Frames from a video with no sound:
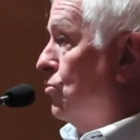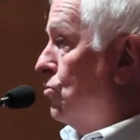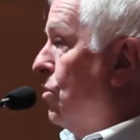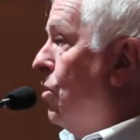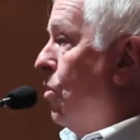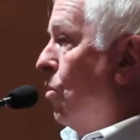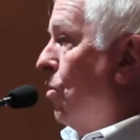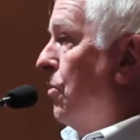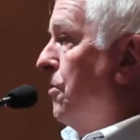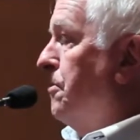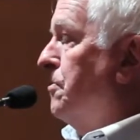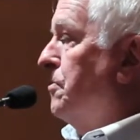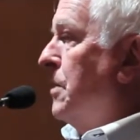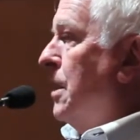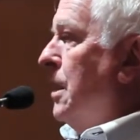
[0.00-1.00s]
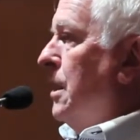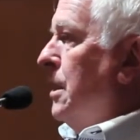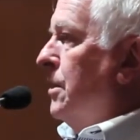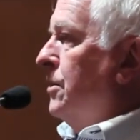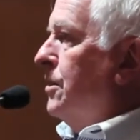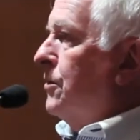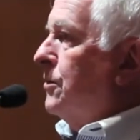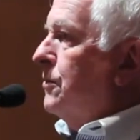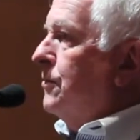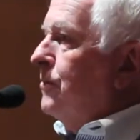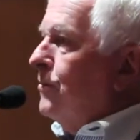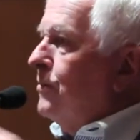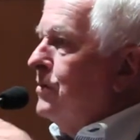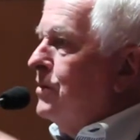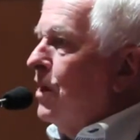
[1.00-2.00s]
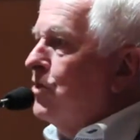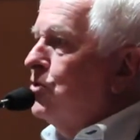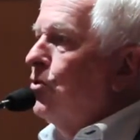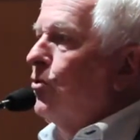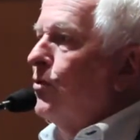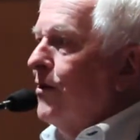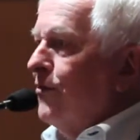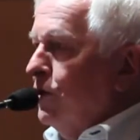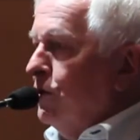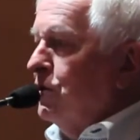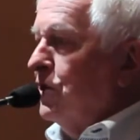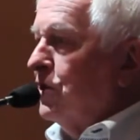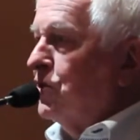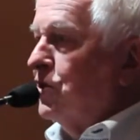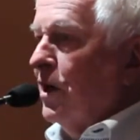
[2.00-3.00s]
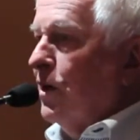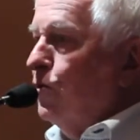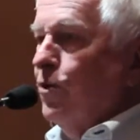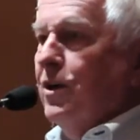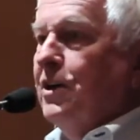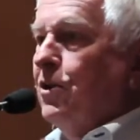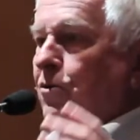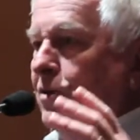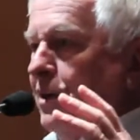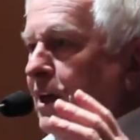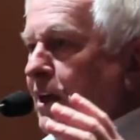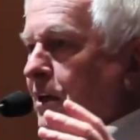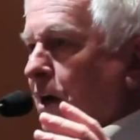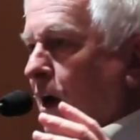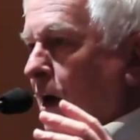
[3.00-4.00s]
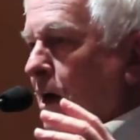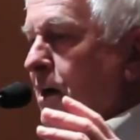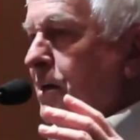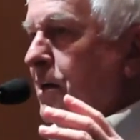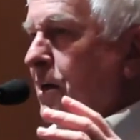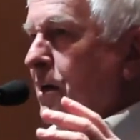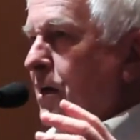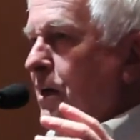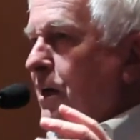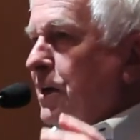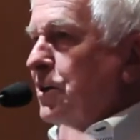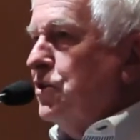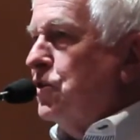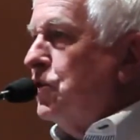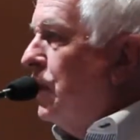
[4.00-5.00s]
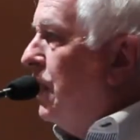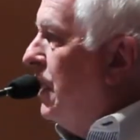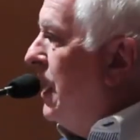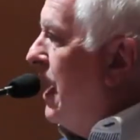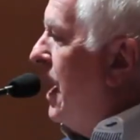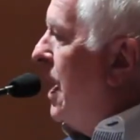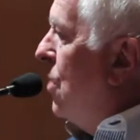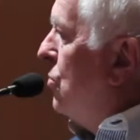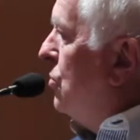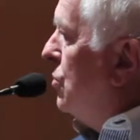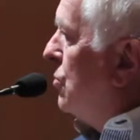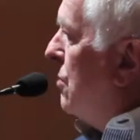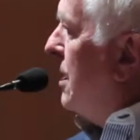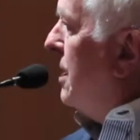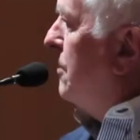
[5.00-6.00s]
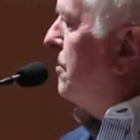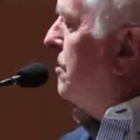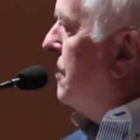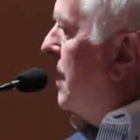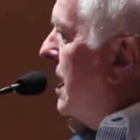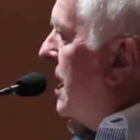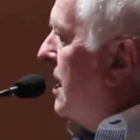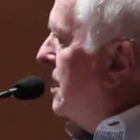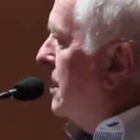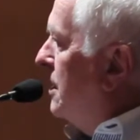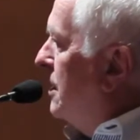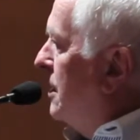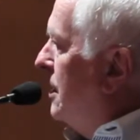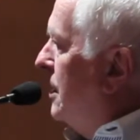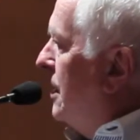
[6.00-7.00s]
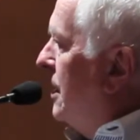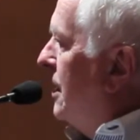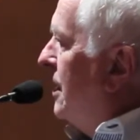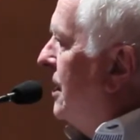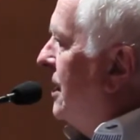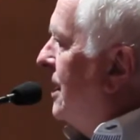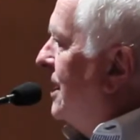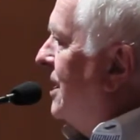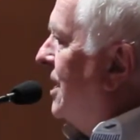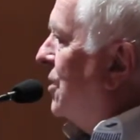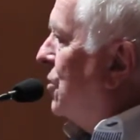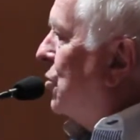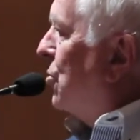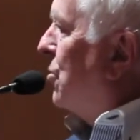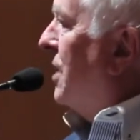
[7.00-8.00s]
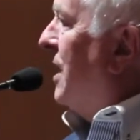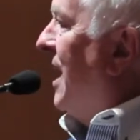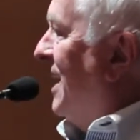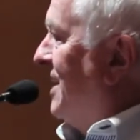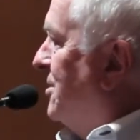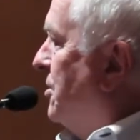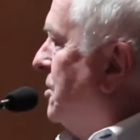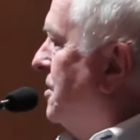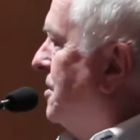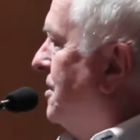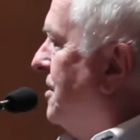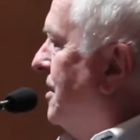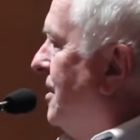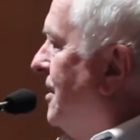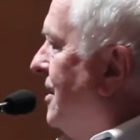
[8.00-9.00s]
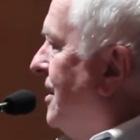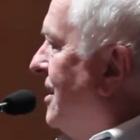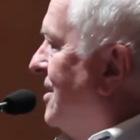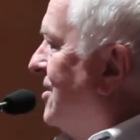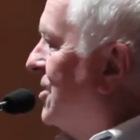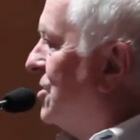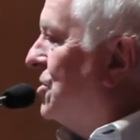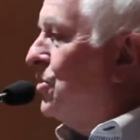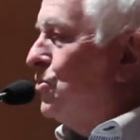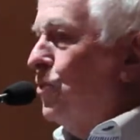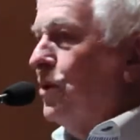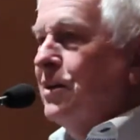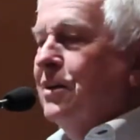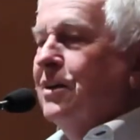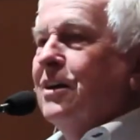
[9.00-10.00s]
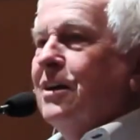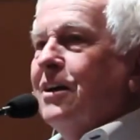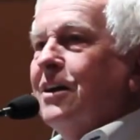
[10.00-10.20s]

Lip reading: role. The Industrial Revolution said, we don't need God. See how great man can create. This is when